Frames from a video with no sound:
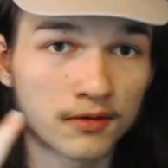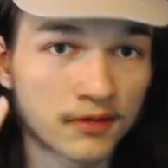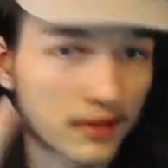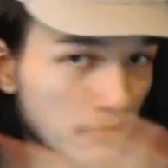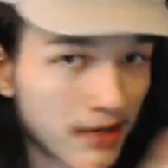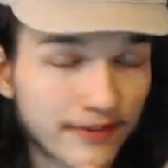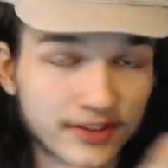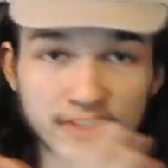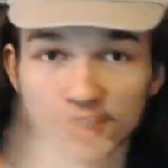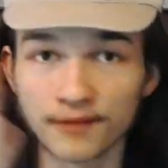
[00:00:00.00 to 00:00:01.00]
graphics
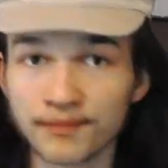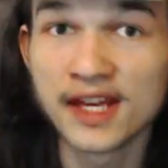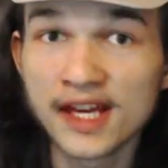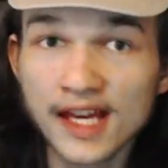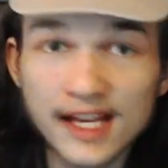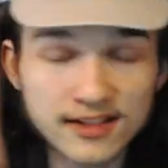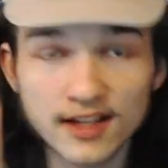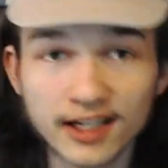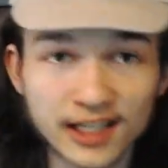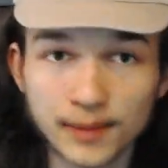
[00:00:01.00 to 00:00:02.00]
card. It's
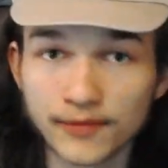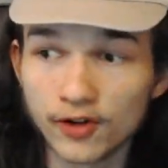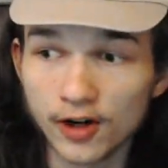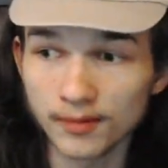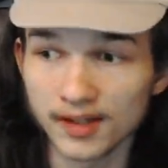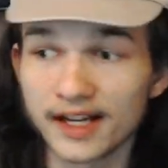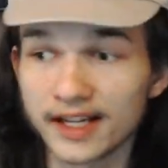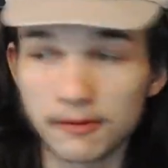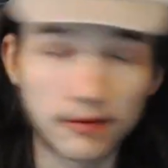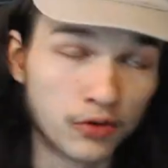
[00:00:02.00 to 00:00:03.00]
not going to perform like
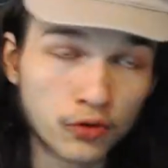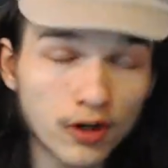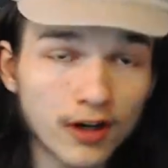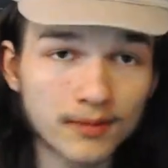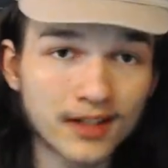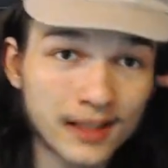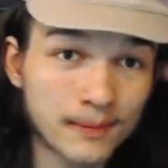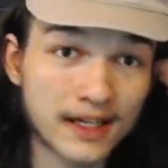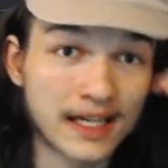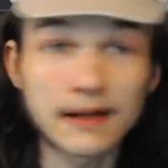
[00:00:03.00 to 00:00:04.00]
it would normally,
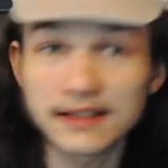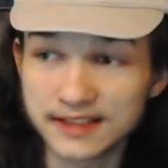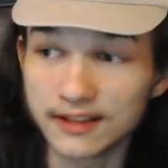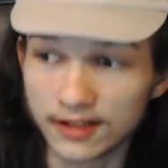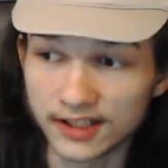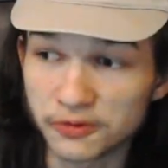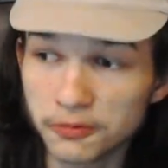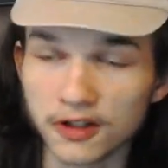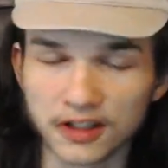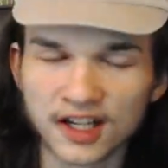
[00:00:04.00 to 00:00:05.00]
but it still does
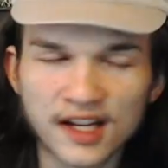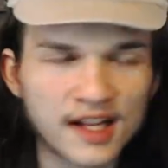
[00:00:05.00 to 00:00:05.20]
work.